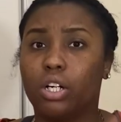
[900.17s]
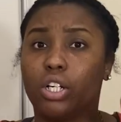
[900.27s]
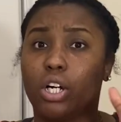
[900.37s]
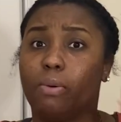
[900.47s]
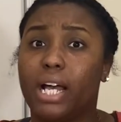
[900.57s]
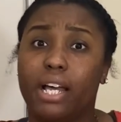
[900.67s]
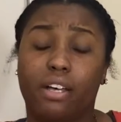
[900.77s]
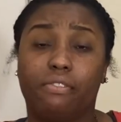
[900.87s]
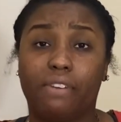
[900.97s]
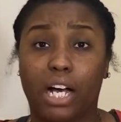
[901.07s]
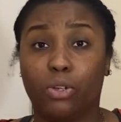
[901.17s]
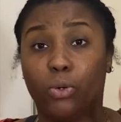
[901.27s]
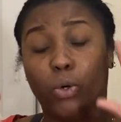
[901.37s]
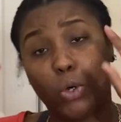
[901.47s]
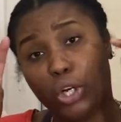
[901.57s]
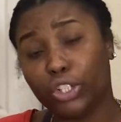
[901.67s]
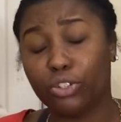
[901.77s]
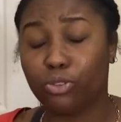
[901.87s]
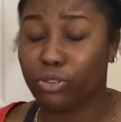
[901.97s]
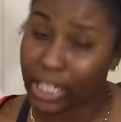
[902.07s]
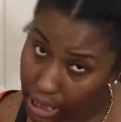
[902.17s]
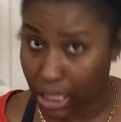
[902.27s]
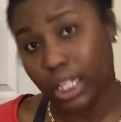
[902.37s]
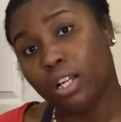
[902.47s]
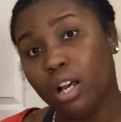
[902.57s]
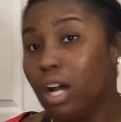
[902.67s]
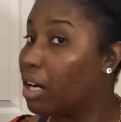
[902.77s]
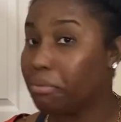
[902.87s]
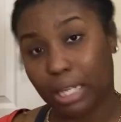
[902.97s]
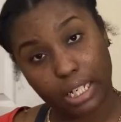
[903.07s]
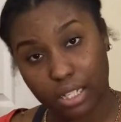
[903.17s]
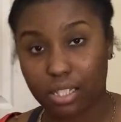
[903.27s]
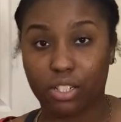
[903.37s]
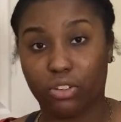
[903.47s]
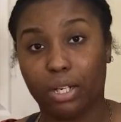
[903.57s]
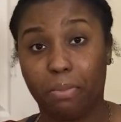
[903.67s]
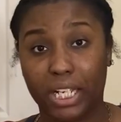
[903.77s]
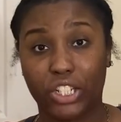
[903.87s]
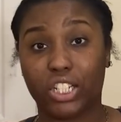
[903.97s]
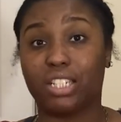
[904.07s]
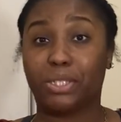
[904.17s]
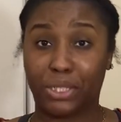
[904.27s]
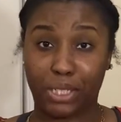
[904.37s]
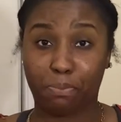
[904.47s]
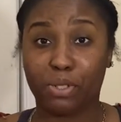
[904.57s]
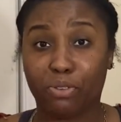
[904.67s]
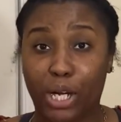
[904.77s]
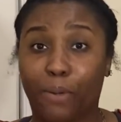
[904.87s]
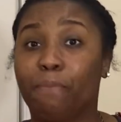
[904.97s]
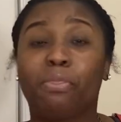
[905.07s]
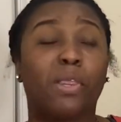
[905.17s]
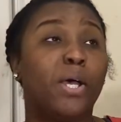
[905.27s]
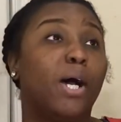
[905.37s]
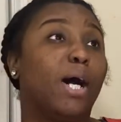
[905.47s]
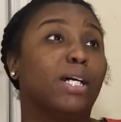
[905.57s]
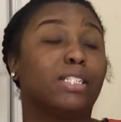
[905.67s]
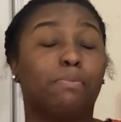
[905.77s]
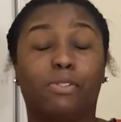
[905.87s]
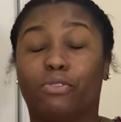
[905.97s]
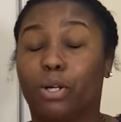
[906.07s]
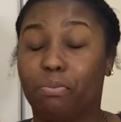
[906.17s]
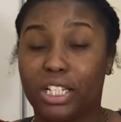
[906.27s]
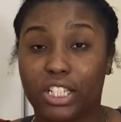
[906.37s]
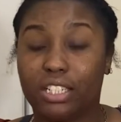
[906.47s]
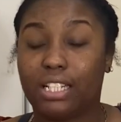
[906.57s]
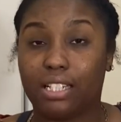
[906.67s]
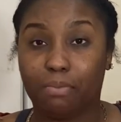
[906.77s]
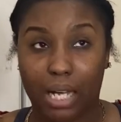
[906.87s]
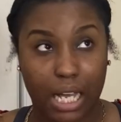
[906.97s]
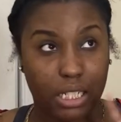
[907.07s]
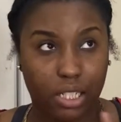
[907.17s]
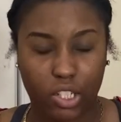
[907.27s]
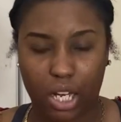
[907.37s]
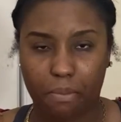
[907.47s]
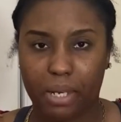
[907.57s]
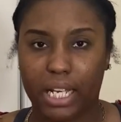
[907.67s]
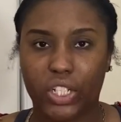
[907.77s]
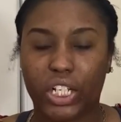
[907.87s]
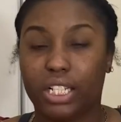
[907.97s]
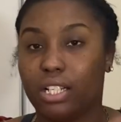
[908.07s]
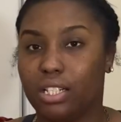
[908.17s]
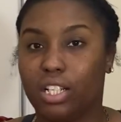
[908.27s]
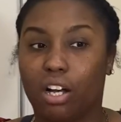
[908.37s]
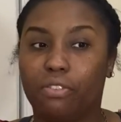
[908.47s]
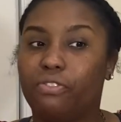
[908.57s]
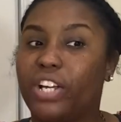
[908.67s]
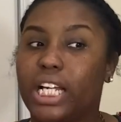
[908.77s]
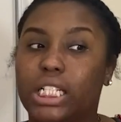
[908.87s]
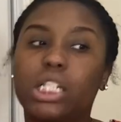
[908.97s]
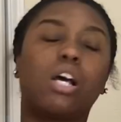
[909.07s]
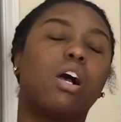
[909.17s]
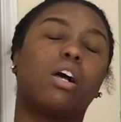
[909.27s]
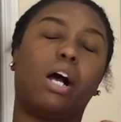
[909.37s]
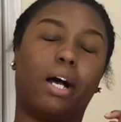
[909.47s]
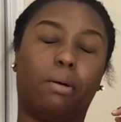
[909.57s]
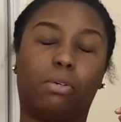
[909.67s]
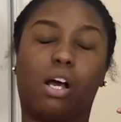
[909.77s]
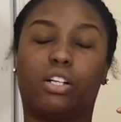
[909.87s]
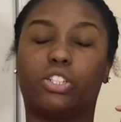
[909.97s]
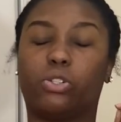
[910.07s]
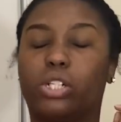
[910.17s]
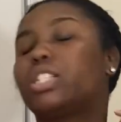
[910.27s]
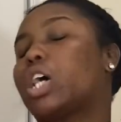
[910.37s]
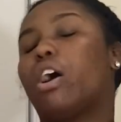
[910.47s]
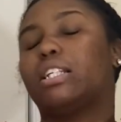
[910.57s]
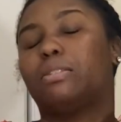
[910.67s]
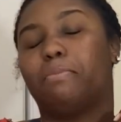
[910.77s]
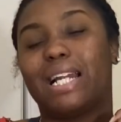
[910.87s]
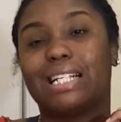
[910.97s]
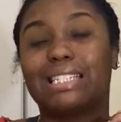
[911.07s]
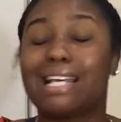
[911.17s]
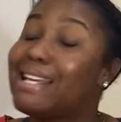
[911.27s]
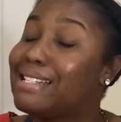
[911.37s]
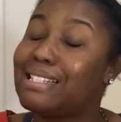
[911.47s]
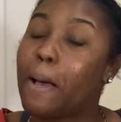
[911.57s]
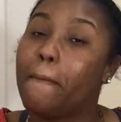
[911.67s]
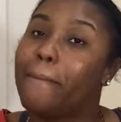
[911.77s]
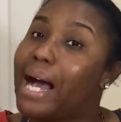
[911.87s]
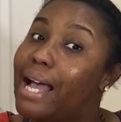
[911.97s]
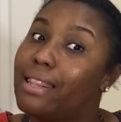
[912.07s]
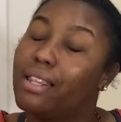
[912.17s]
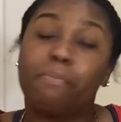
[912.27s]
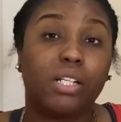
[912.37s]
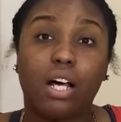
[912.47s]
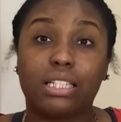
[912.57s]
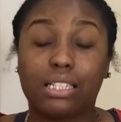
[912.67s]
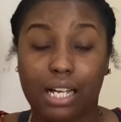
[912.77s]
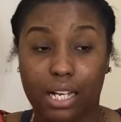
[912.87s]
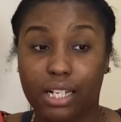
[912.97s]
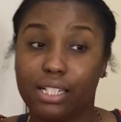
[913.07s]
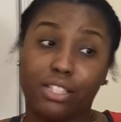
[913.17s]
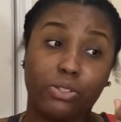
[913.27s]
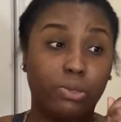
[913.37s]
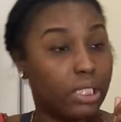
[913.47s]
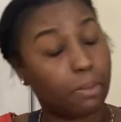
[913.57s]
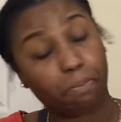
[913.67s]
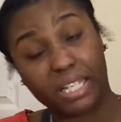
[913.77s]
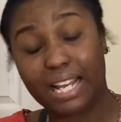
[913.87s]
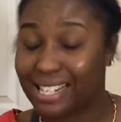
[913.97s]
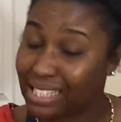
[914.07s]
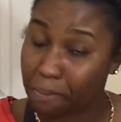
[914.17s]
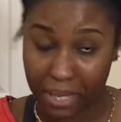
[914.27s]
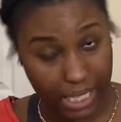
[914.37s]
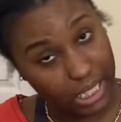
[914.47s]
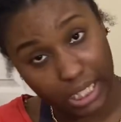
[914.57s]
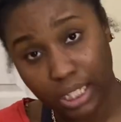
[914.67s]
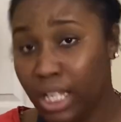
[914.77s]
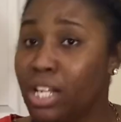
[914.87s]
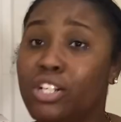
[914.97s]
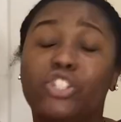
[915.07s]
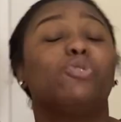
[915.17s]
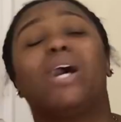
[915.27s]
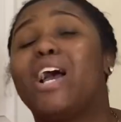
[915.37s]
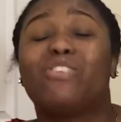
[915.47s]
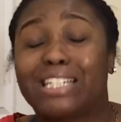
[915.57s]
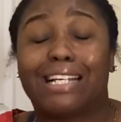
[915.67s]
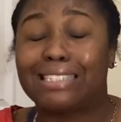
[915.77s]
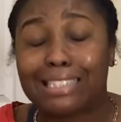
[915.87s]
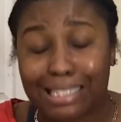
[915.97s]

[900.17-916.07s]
Go ahead and follow all 3 of my Instagram pages. It's Simply Real Budgets. That's my Etsy shop page. And then Dawn Face Contours Cosmetics is my lip gloss line, and soon to be expanding to everything